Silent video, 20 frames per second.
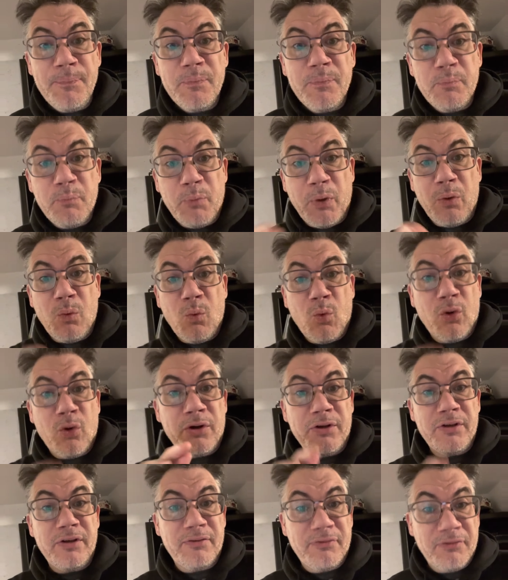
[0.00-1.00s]
But
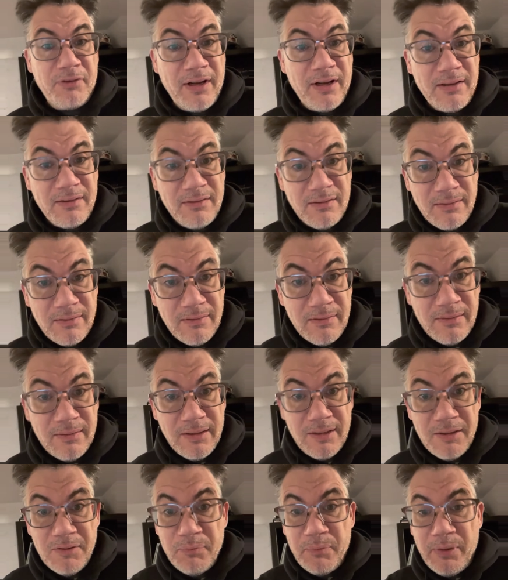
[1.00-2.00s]
warn your friends
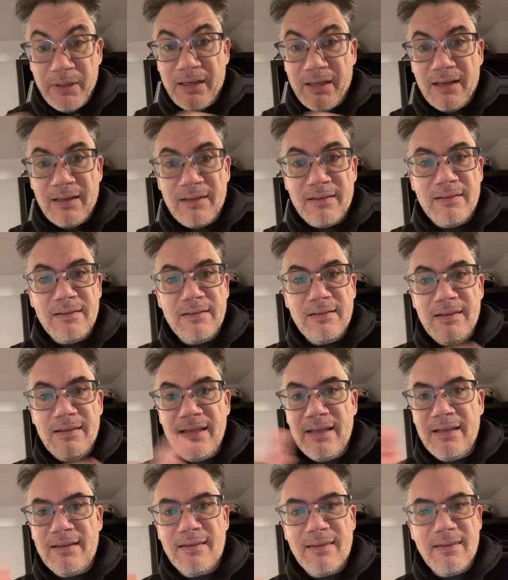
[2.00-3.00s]
because
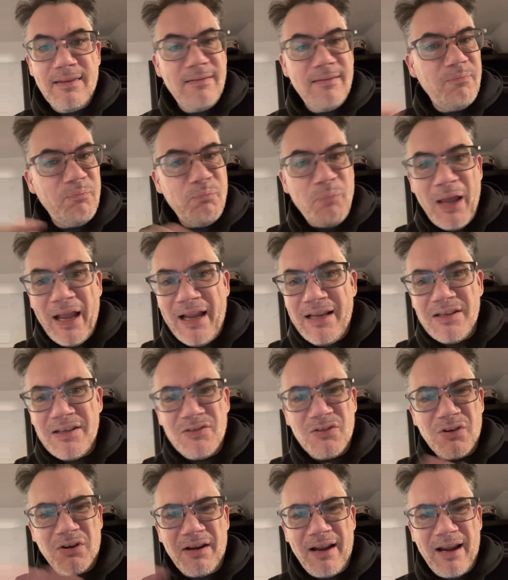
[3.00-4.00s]
these pages
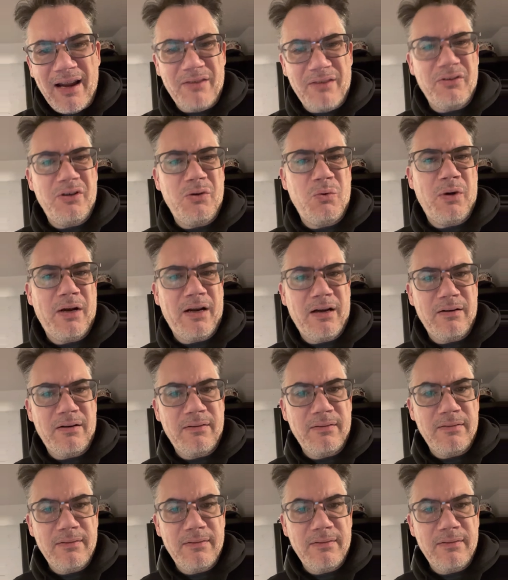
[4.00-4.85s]
are everywhere